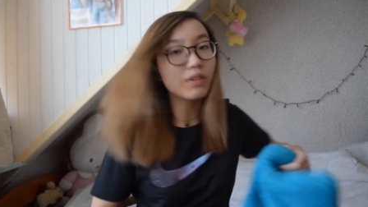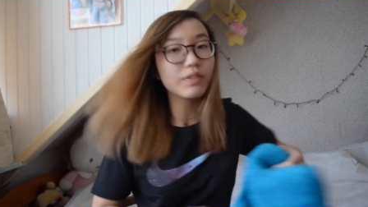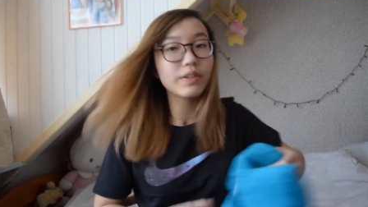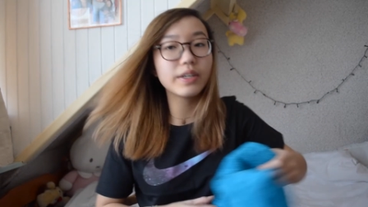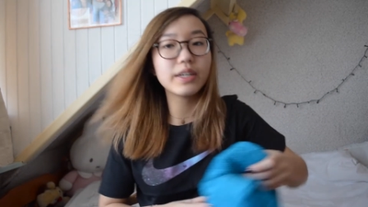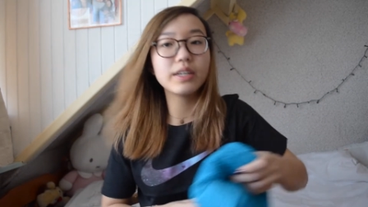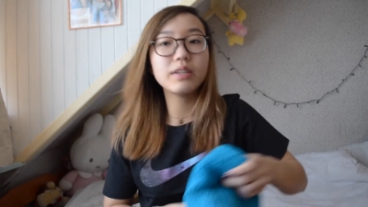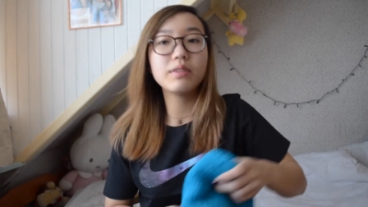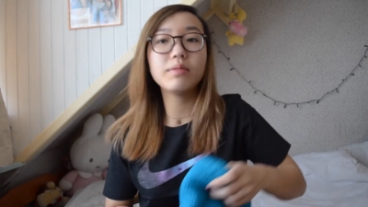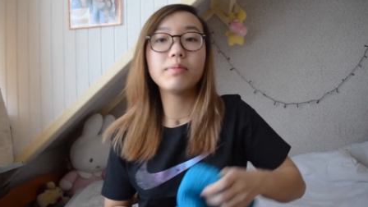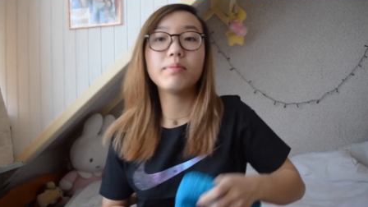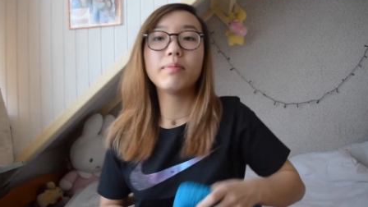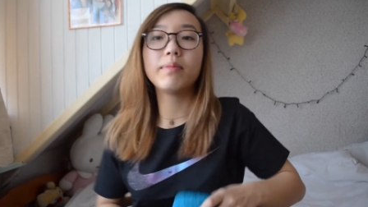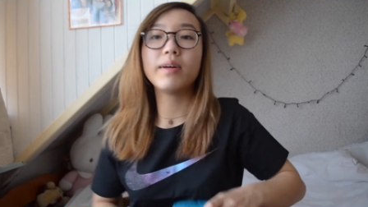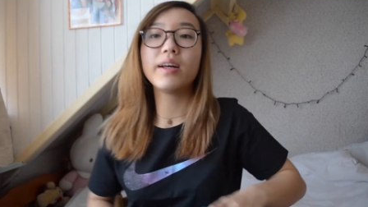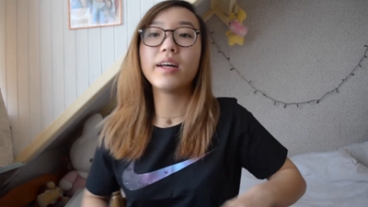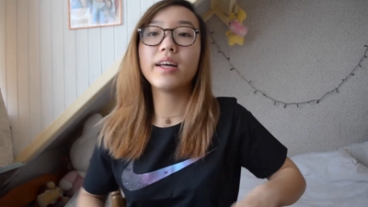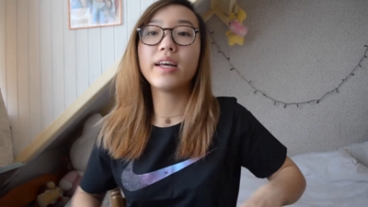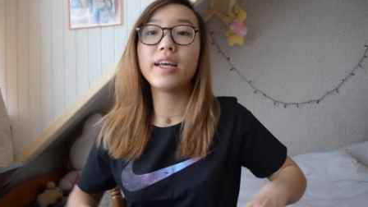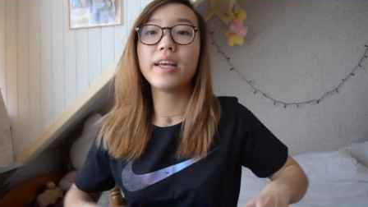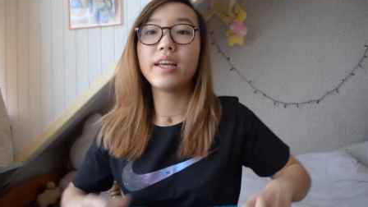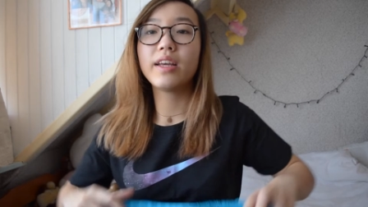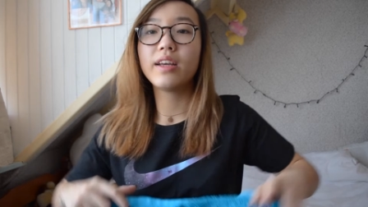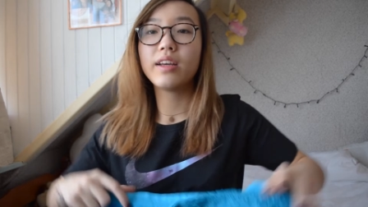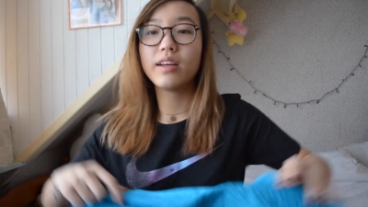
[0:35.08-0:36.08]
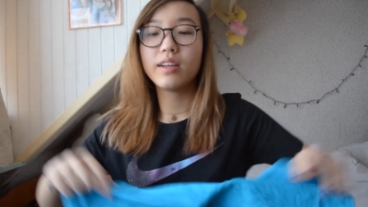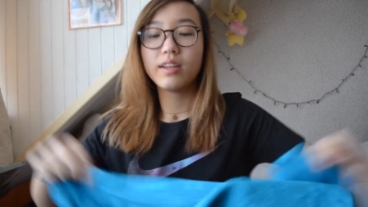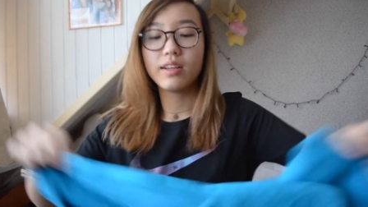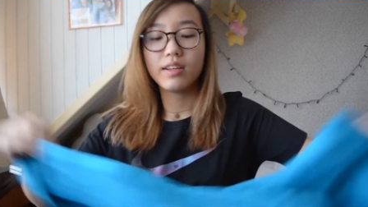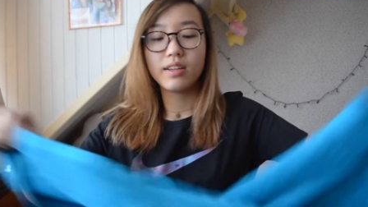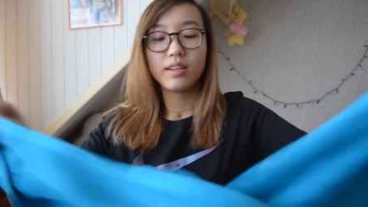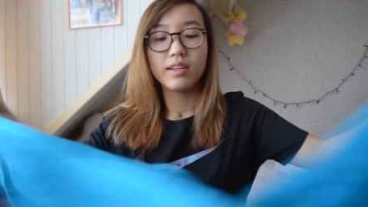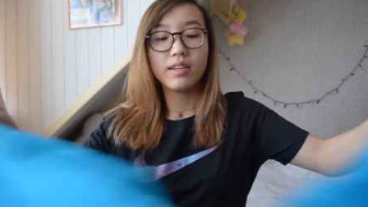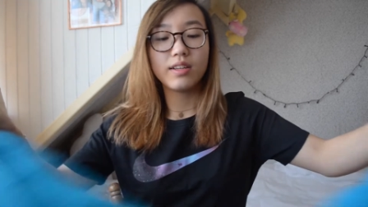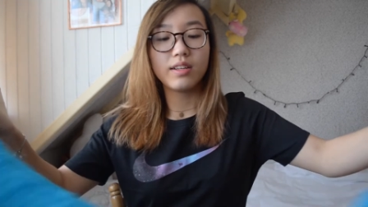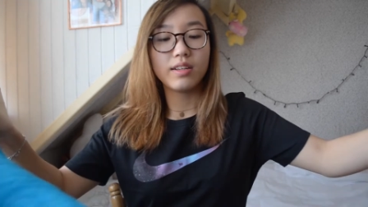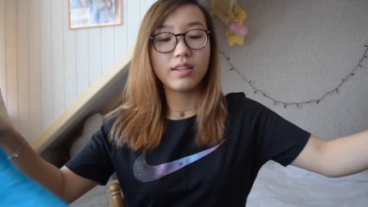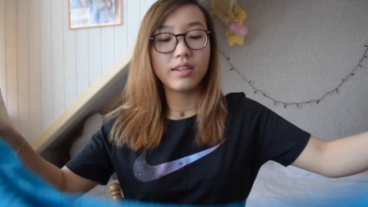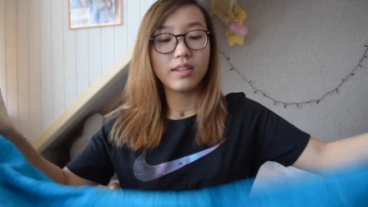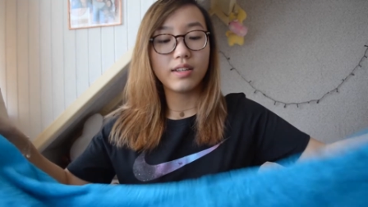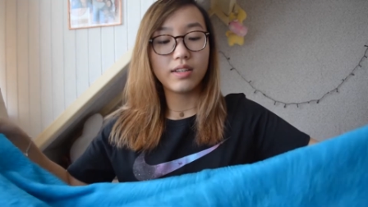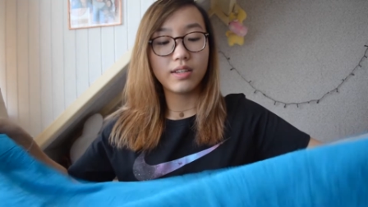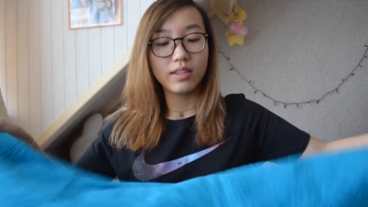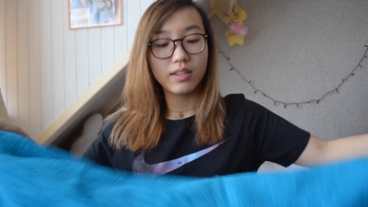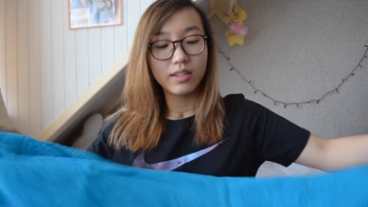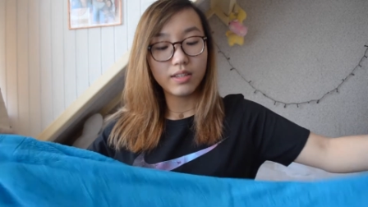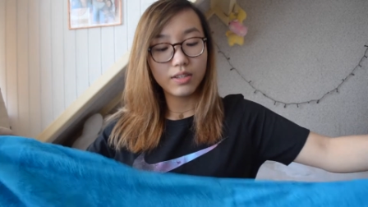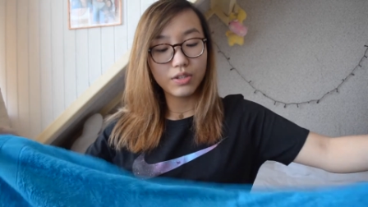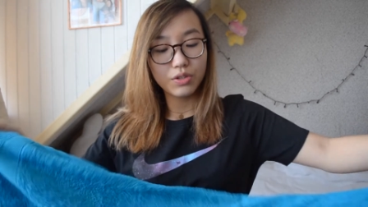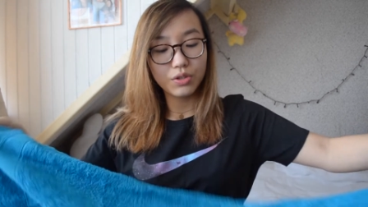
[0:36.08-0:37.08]
around my
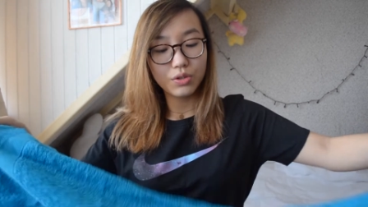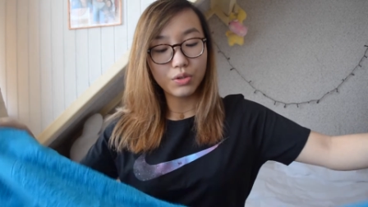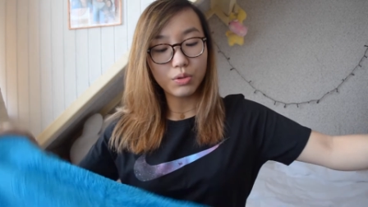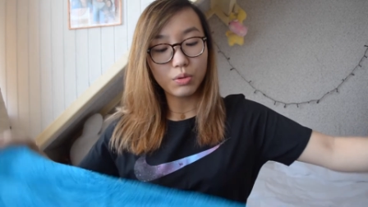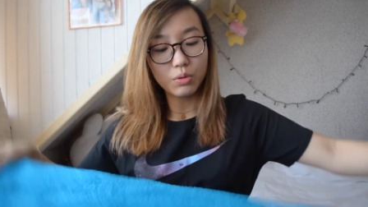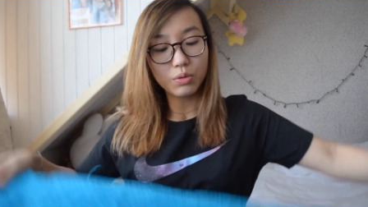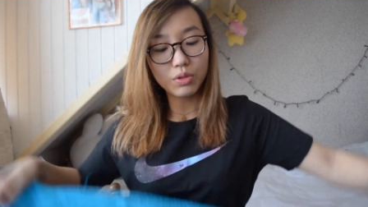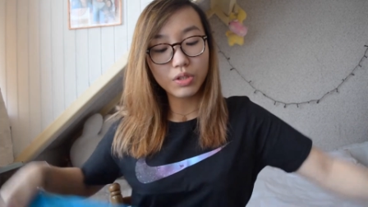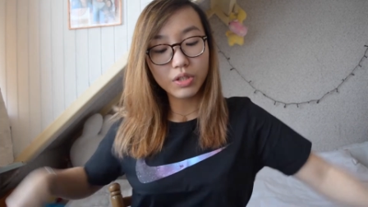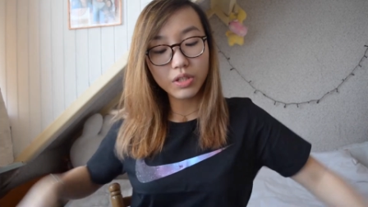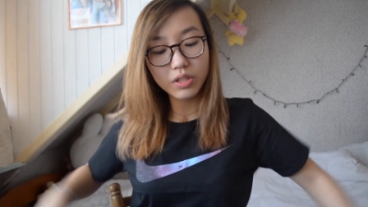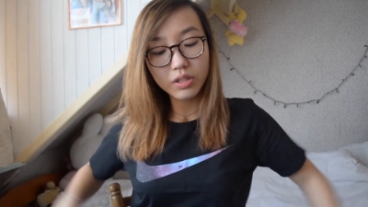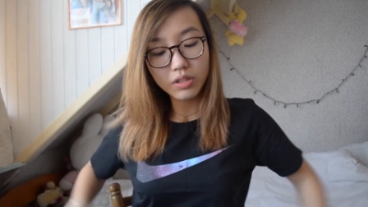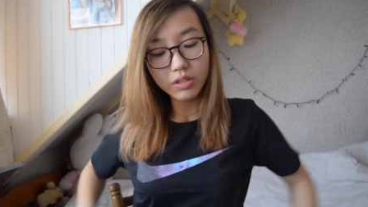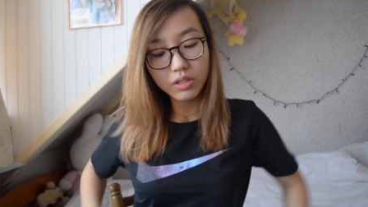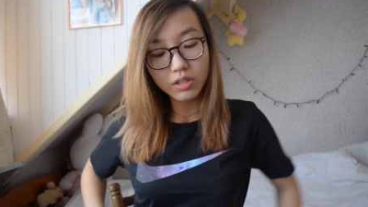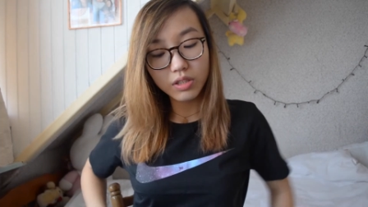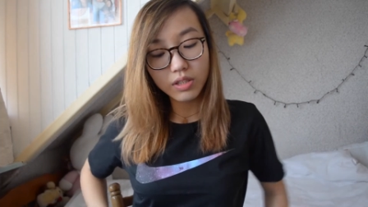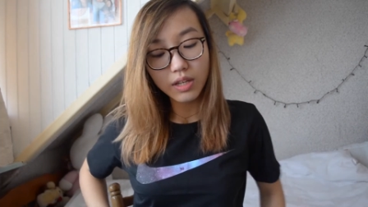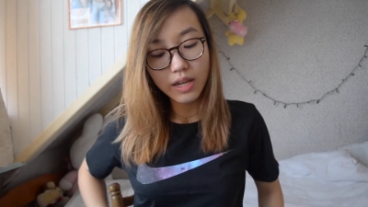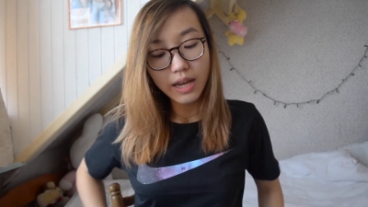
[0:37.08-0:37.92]
shoulders